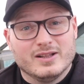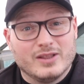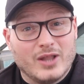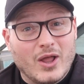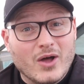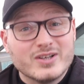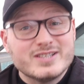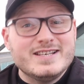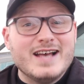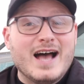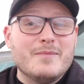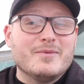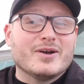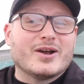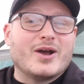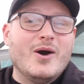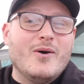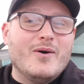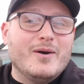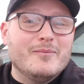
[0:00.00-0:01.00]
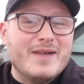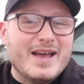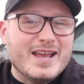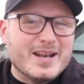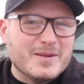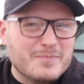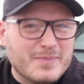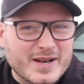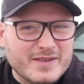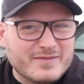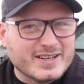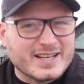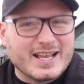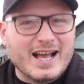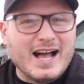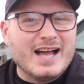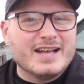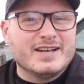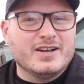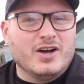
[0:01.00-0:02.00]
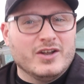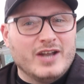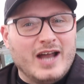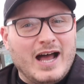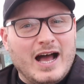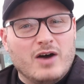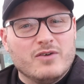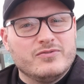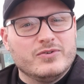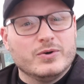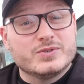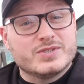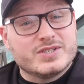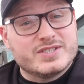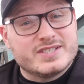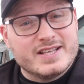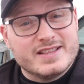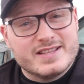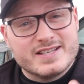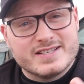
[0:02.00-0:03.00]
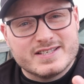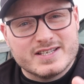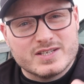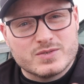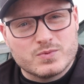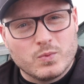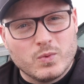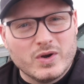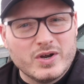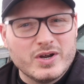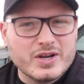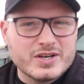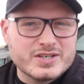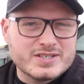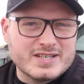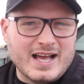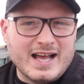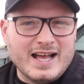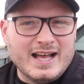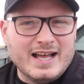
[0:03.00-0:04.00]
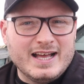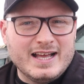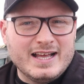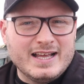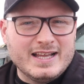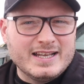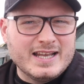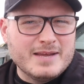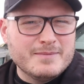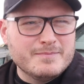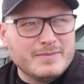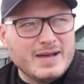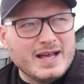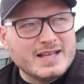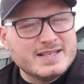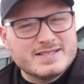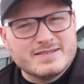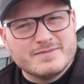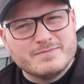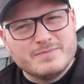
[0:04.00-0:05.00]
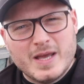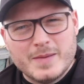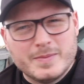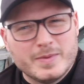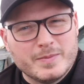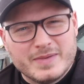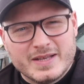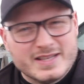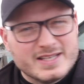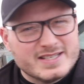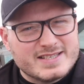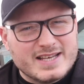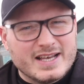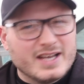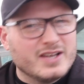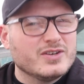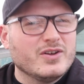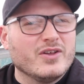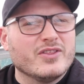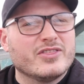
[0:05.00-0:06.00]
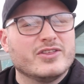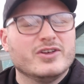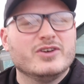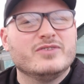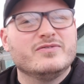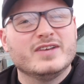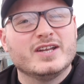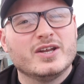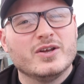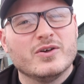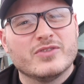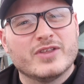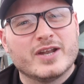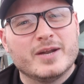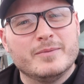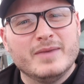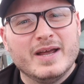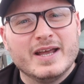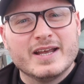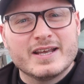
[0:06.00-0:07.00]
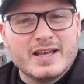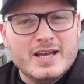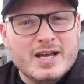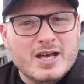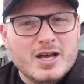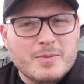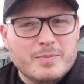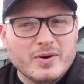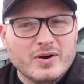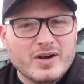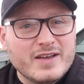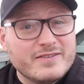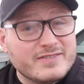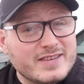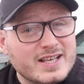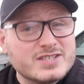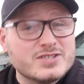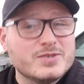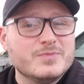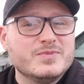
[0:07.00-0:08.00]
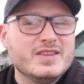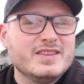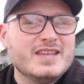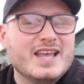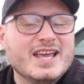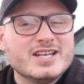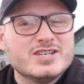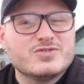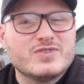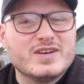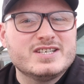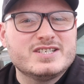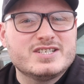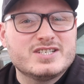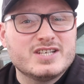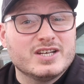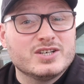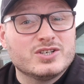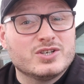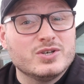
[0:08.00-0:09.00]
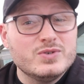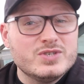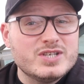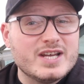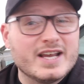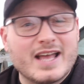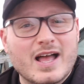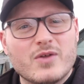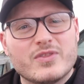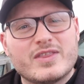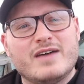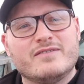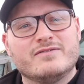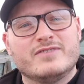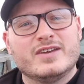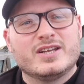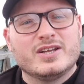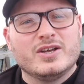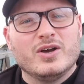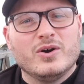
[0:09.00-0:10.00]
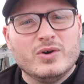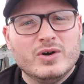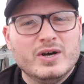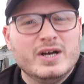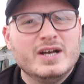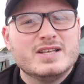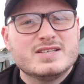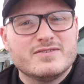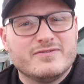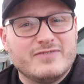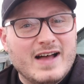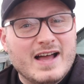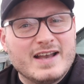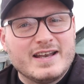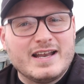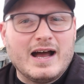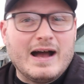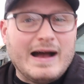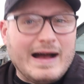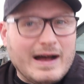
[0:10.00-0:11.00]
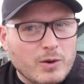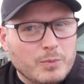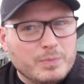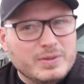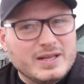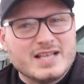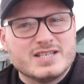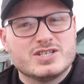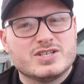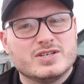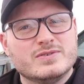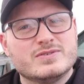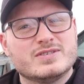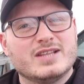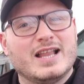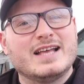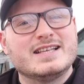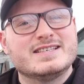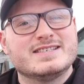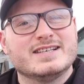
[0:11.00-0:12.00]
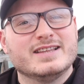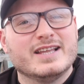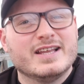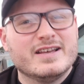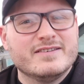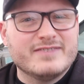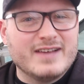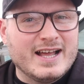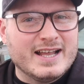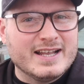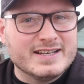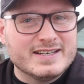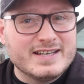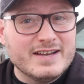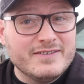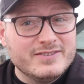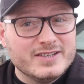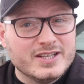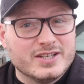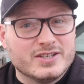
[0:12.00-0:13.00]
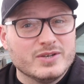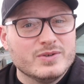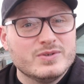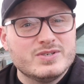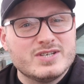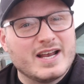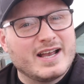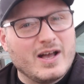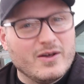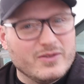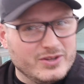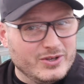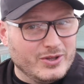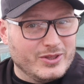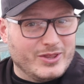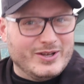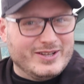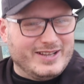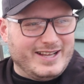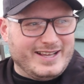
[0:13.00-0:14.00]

A long time ago, I made a bit of a guide on how photosynthesis works, and it might have maybe been the second or third video that I make, but if that's something that interests you, do check out that video to find out how plants use light to live, and definitely do check out the other